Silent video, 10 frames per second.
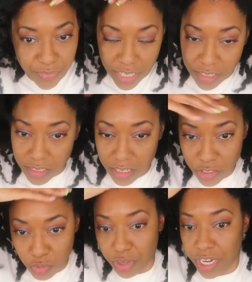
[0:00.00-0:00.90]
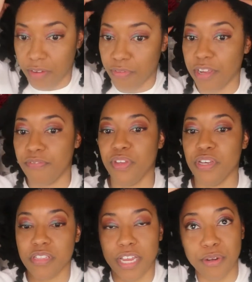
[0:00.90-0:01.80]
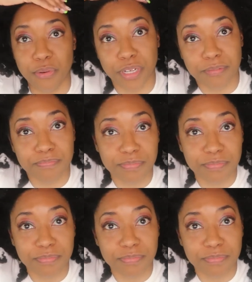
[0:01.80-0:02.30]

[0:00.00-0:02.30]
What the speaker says: It does whatever it feels like doing.